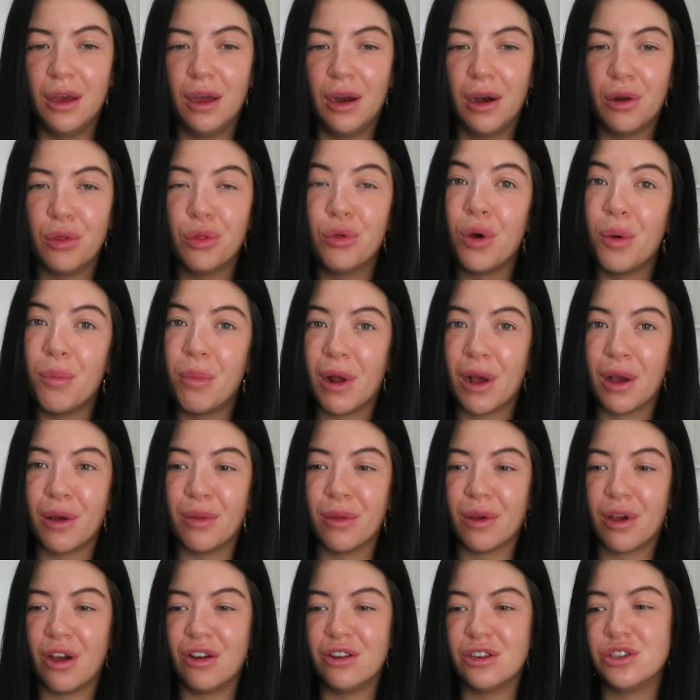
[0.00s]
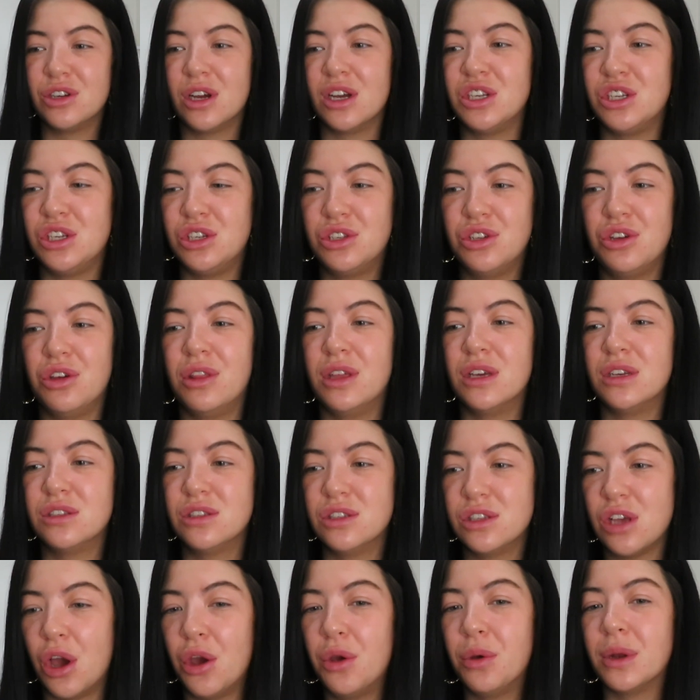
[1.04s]
I thought I'd plug up the courage to actually do this.
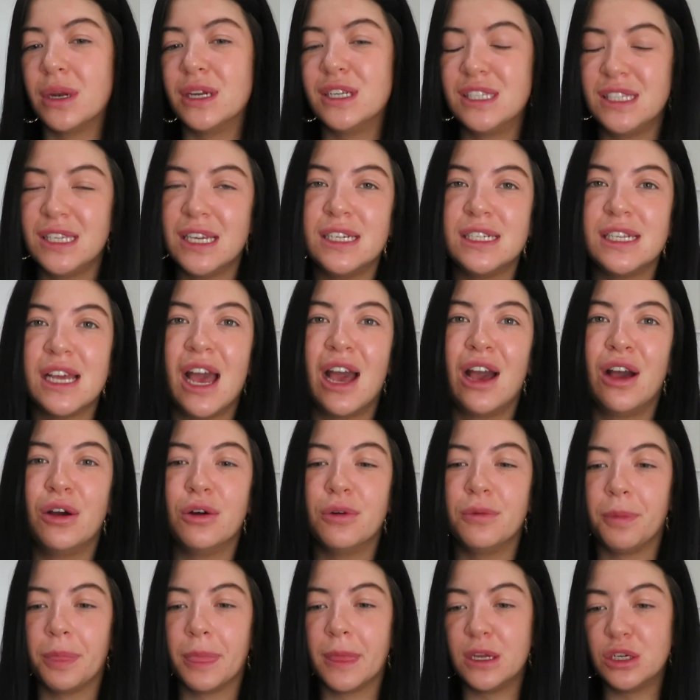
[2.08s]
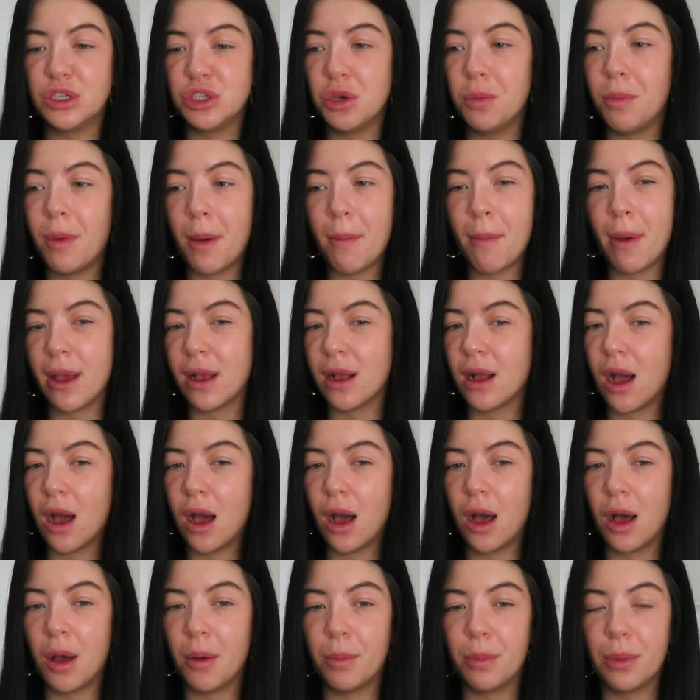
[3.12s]
So I'm going to sit down, do a bit of
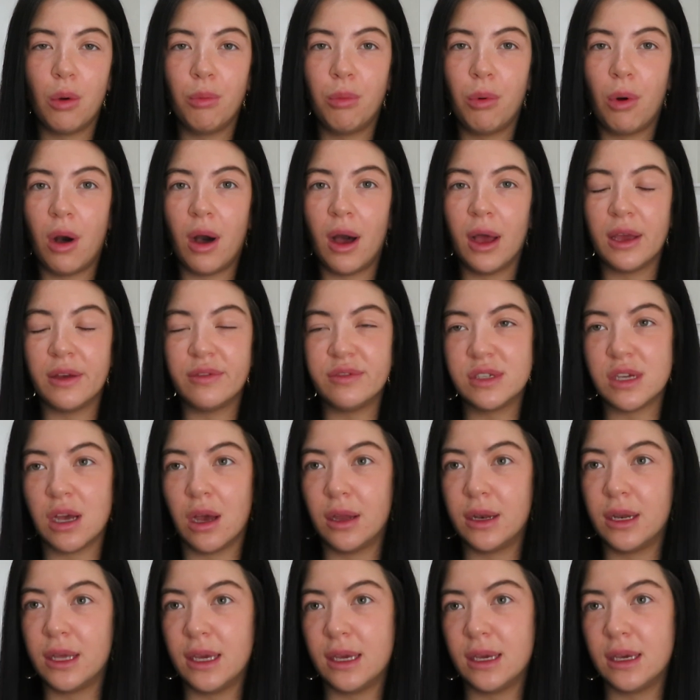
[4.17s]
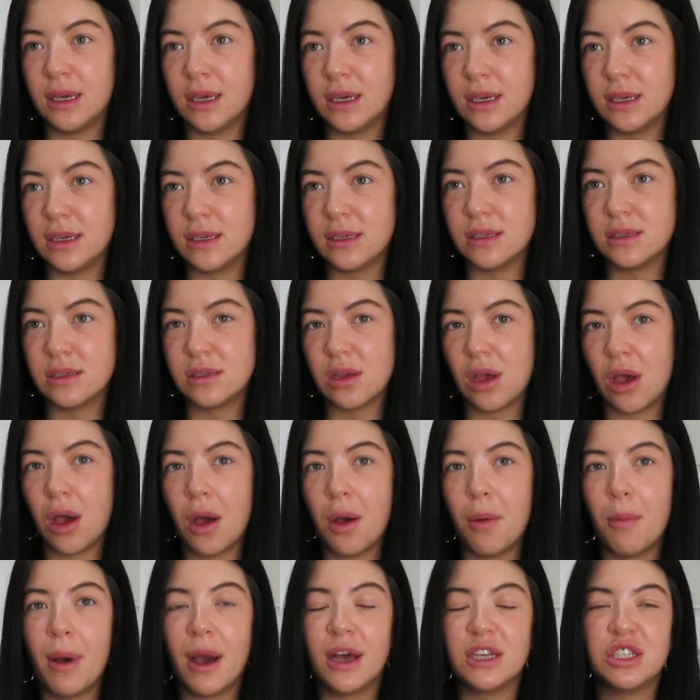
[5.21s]
makeup. But what I have done is
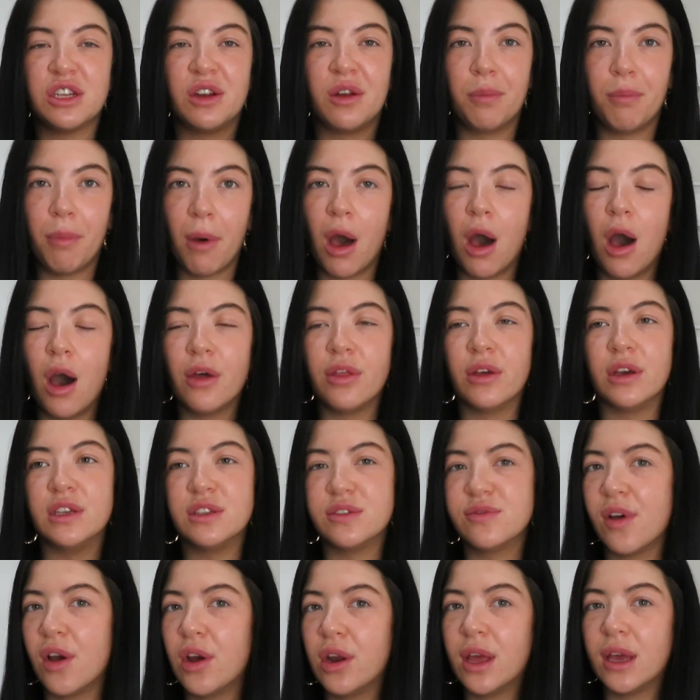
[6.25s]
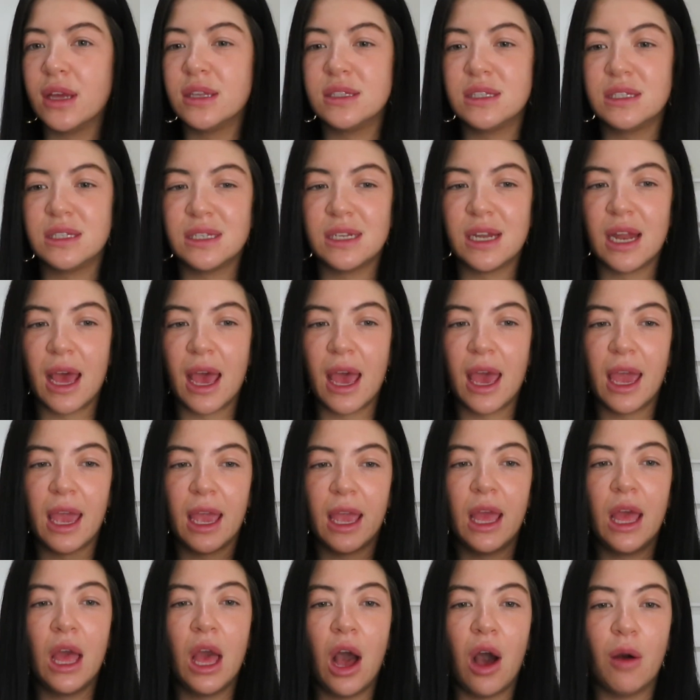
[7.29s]
actually had a bath. It's Friday
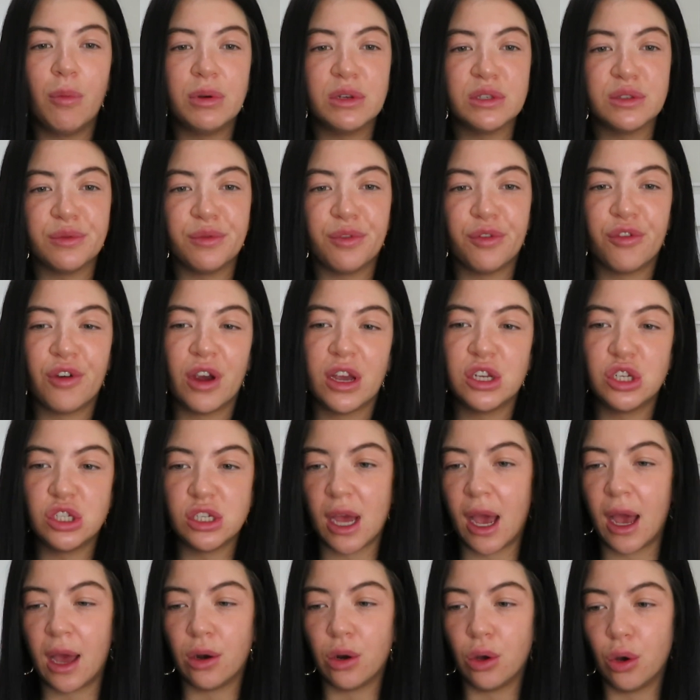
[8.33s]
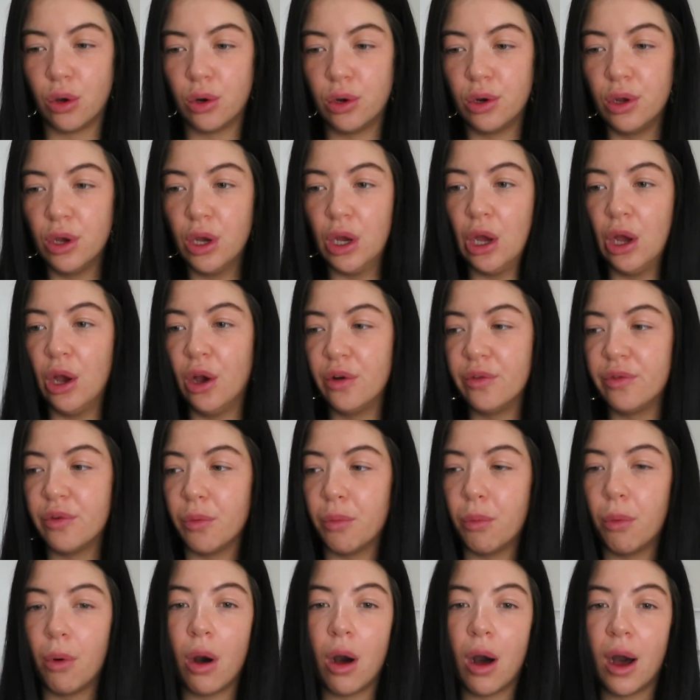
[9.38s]
today. I put some fresh tan on for
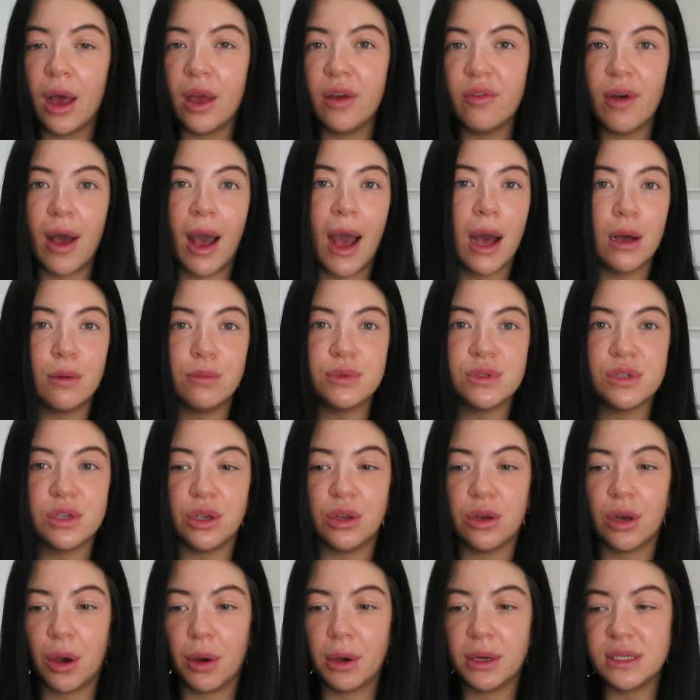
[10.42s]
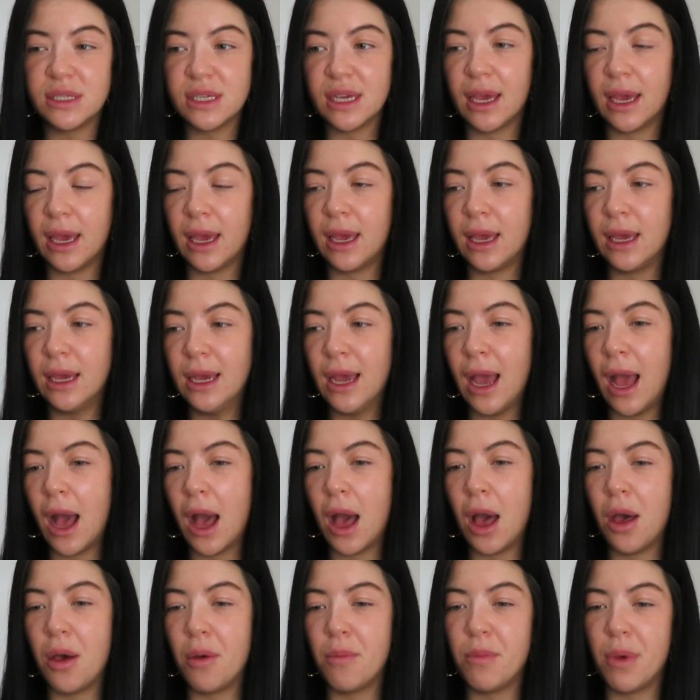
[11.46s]
what I have absolutely no idea,
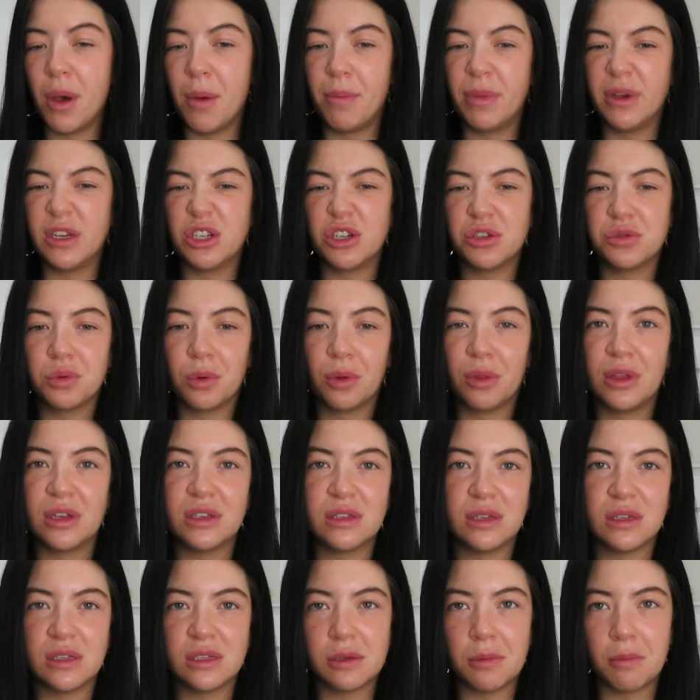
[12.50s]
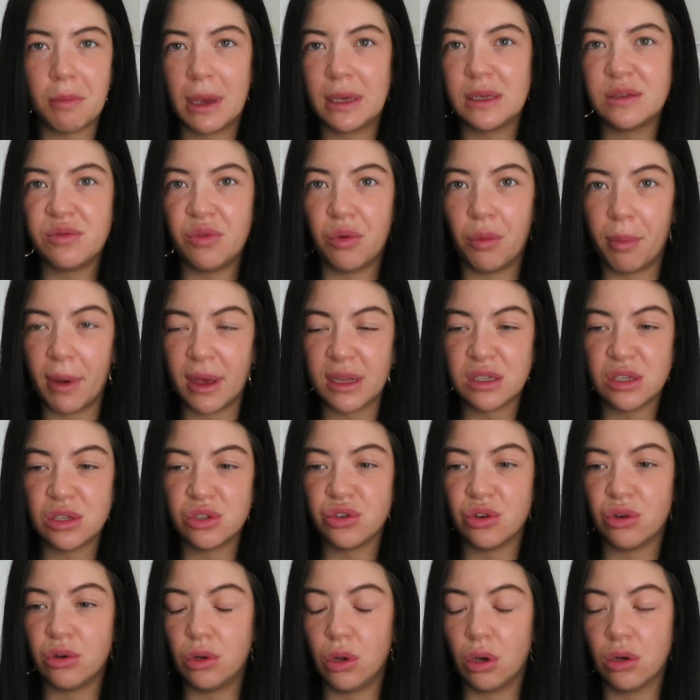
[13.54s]
but it's just one of those things that makes you feel better
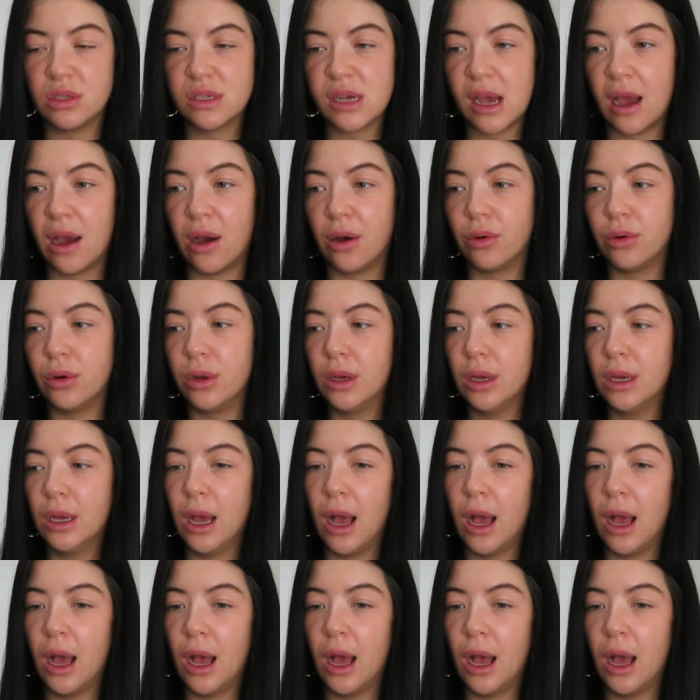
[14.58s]
during lockdown,